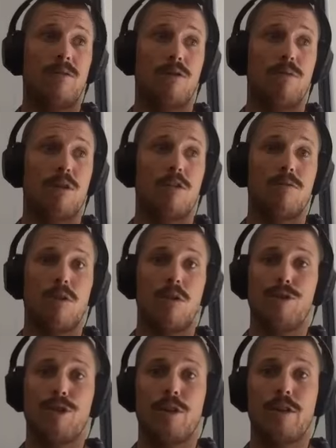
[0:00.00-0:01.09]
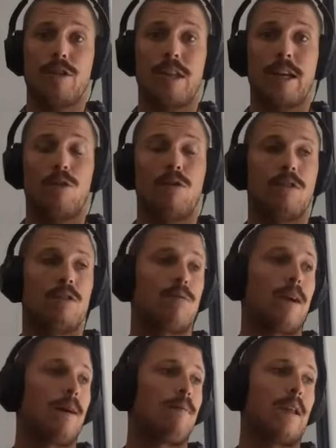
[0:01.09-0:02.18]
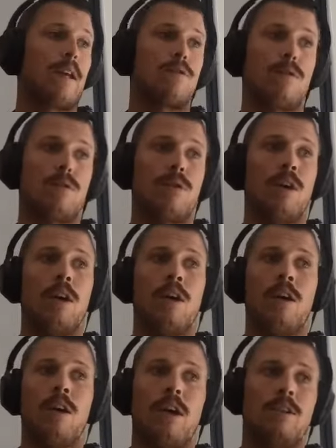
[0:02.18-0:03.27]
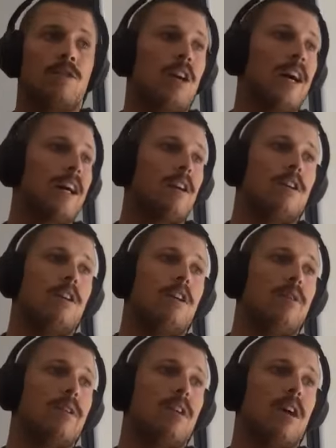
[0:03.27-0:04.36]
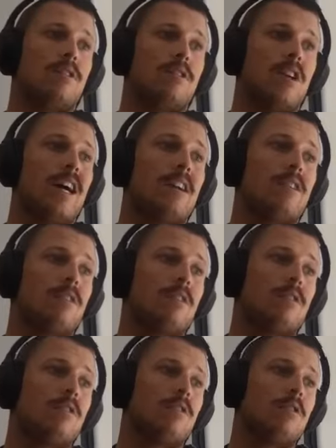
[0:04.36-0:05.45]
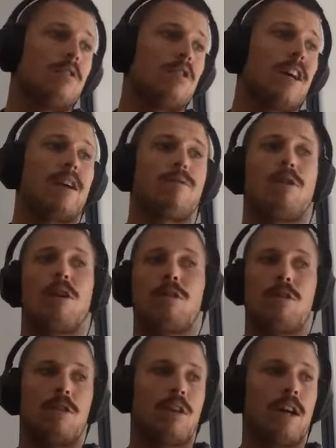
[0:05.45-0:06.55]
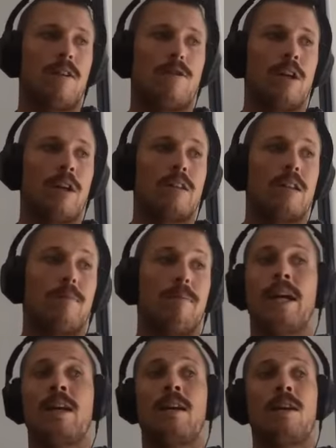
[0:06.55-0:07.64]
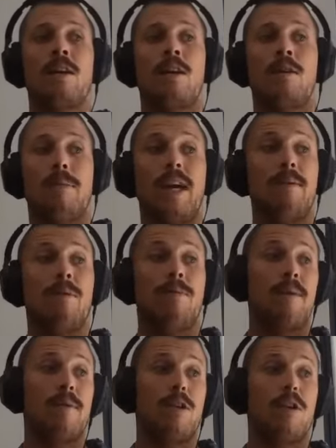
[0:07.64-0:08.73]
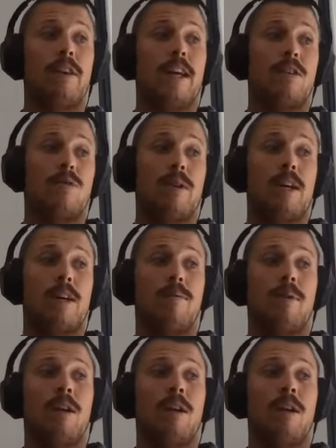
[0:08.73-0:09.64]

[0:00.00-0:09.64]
for a rock and roll show? It's like, or is this the right place for a psych, a psych rock kind of show? And it's like, maybe not. And that's where